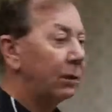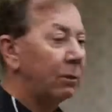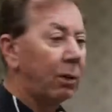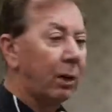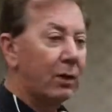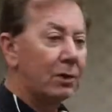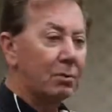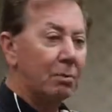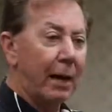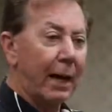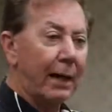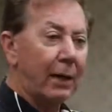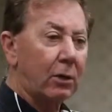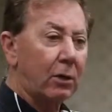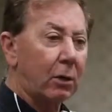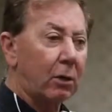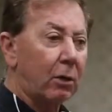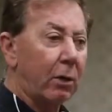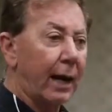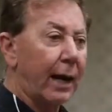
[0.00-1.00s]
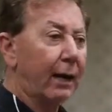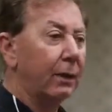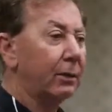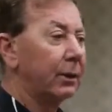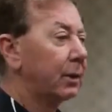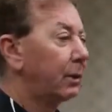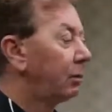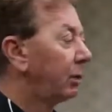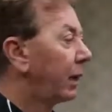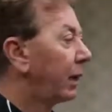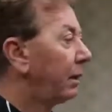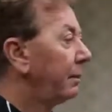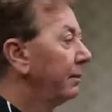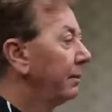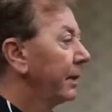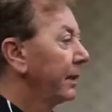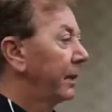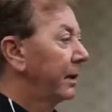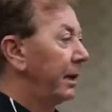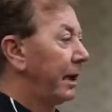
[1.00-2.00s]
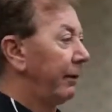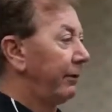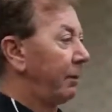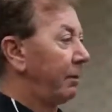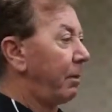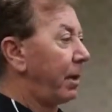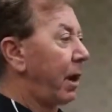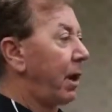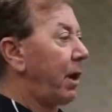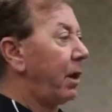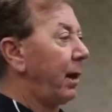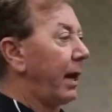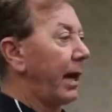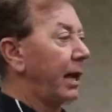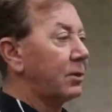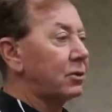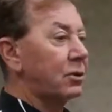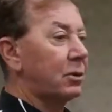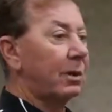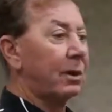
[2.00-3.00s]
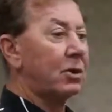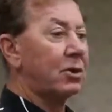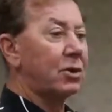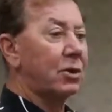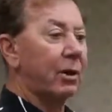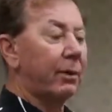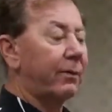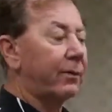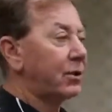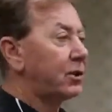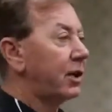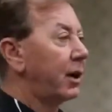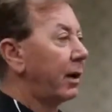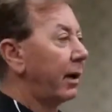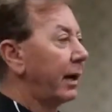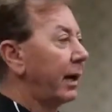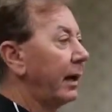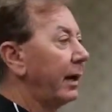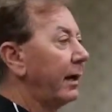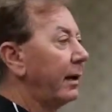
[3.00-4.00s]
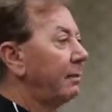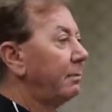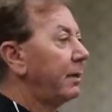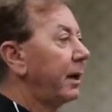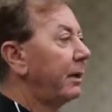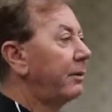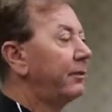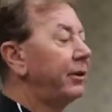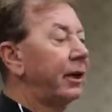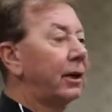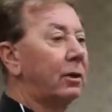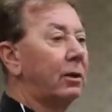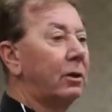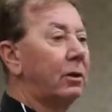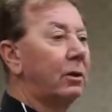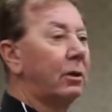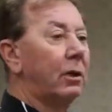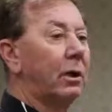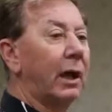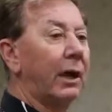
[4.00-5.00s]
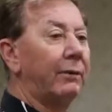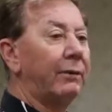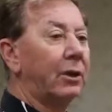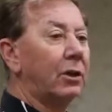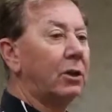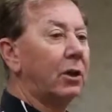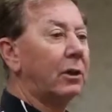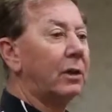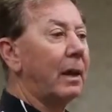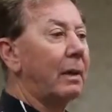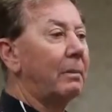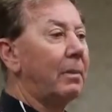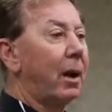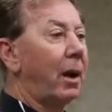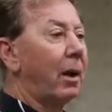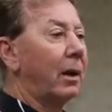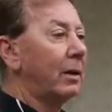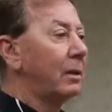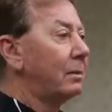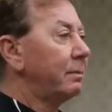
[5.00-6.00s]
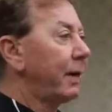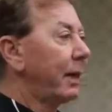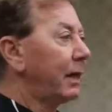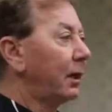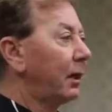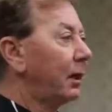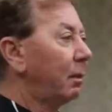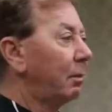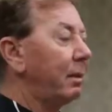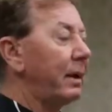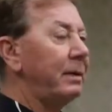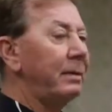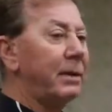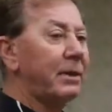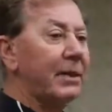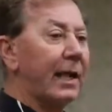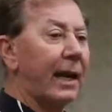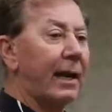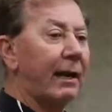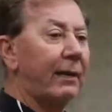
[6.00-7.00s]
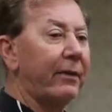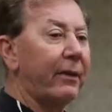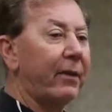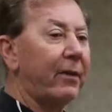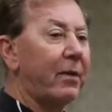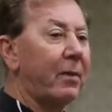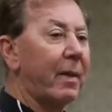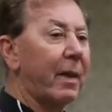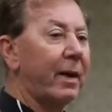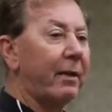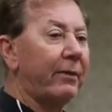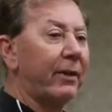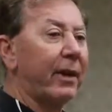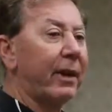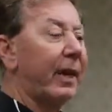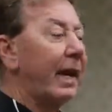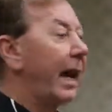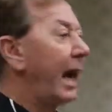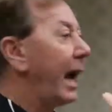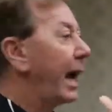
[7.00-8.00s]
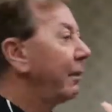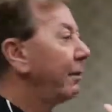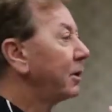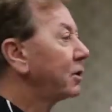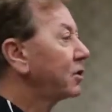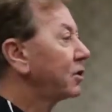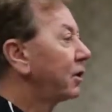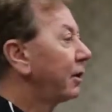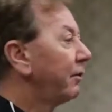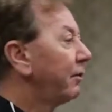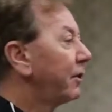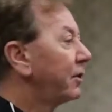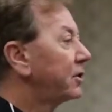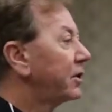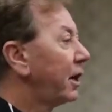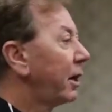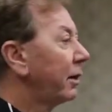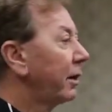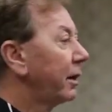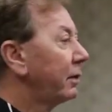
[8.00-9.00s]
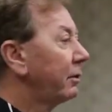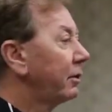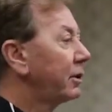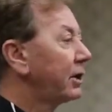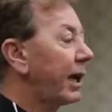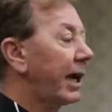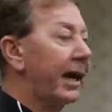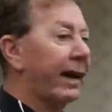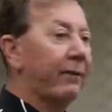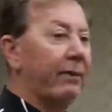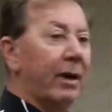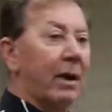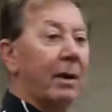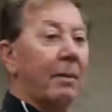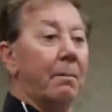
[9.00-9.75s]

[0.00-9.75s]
What is micro ground? Well, you have a ball that has so much surface area. But if you took that ball and you made little BBs out of every bit of it, how much surface area would you have?